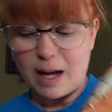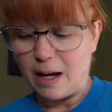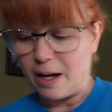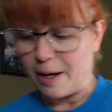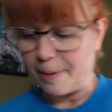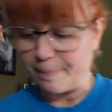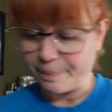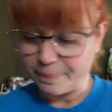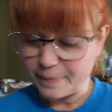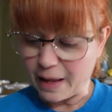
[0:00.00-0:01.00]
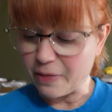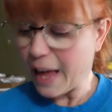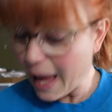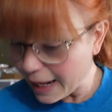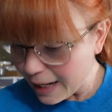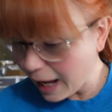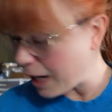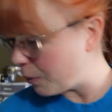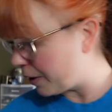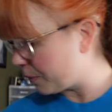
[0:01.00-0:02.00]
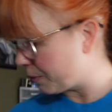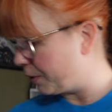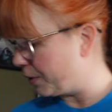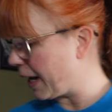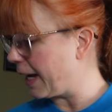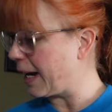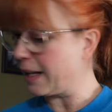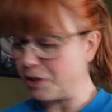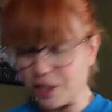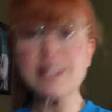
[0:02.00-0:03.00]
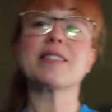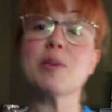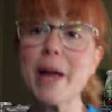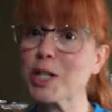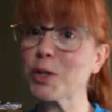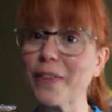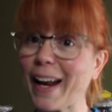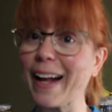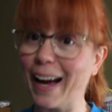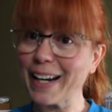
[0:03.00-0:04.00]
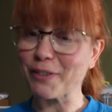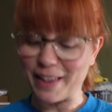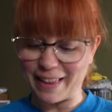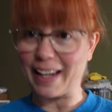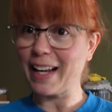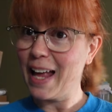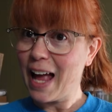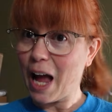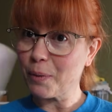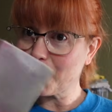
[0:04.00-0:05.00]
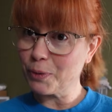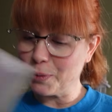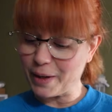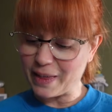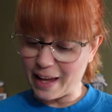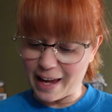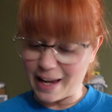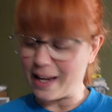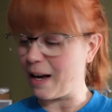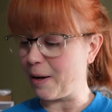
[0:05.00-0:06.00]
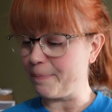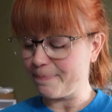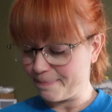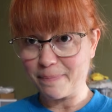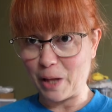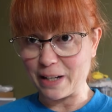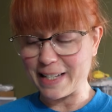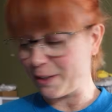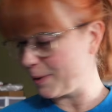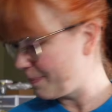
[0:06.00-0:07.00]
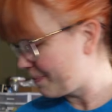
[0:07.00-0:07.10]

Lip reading: Then I went through and just to make sure that I got everything, I went through with a block sander.